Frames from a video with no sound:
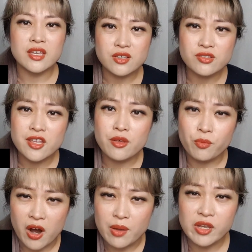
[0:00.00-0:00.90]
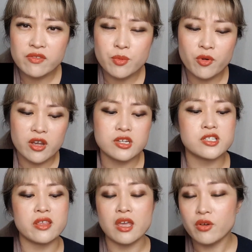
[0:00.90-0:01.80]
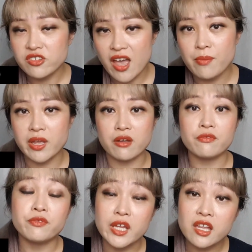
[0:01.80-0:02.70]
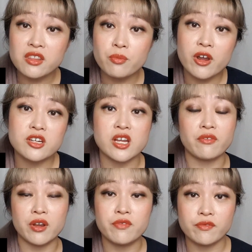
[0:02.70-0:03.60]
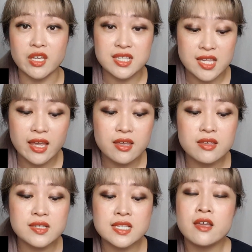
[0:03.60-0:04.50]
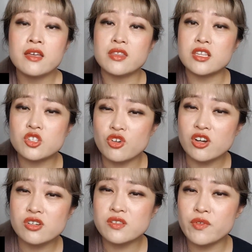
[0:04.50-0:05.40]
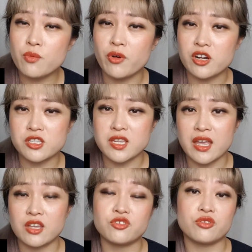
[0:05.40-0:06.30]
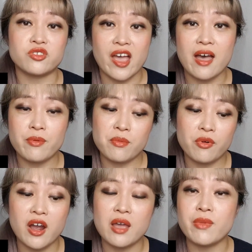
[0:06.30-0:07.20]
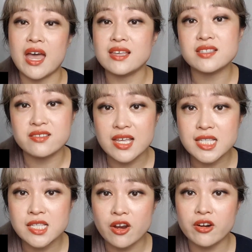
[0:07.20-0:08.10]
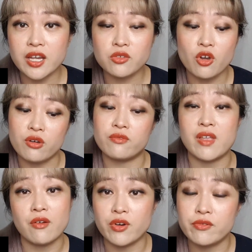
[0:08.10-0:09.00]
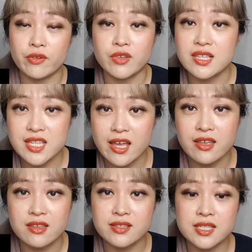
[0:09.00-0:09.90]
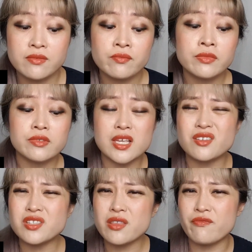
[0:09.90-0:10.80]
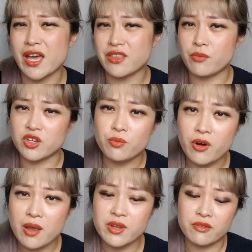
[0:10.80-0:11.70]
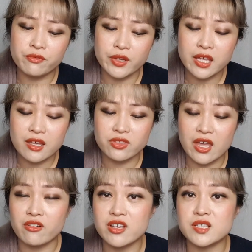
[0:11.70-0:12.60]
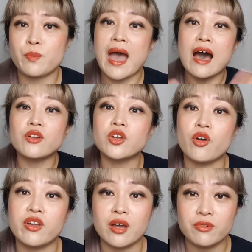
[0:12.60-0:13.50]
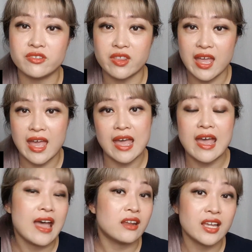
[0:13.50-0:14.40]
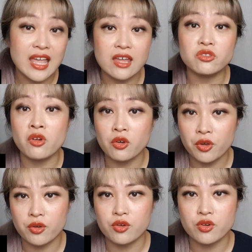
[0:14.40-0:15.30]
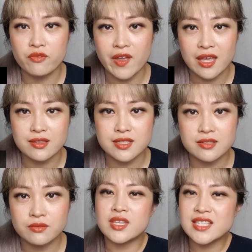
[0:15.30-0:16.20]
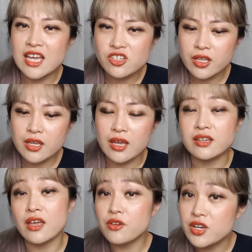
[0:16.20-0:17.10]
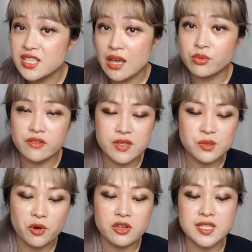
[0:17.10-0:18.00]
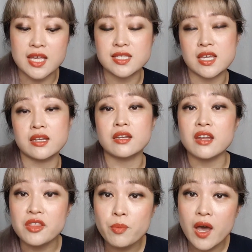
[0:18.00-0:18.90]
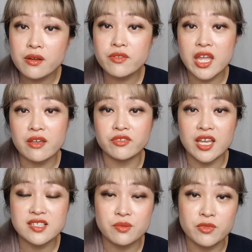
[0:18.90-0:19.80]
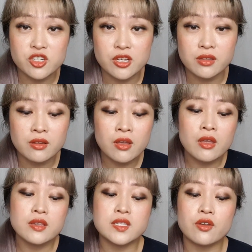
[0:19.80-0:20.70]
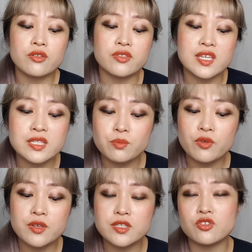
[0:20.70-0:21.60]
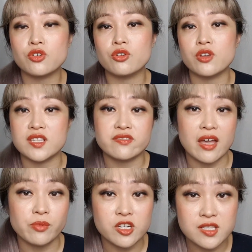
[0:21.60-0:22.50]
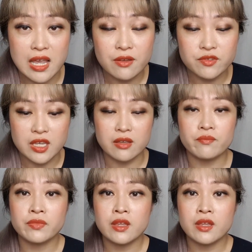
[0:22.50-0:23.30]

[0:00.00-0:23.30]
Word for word: There's also the priming of the brush, so they were tapping and flicking the brush every 15 seconds. The instructions for the brush say to tap and prime as necessary, not every 15 seconds. There's also the fact that when you prime it and flick it, there is powder going up into the air and again, not going on your face. There's actually another example of this process in another part of the FDA submission. So this was to establish safety.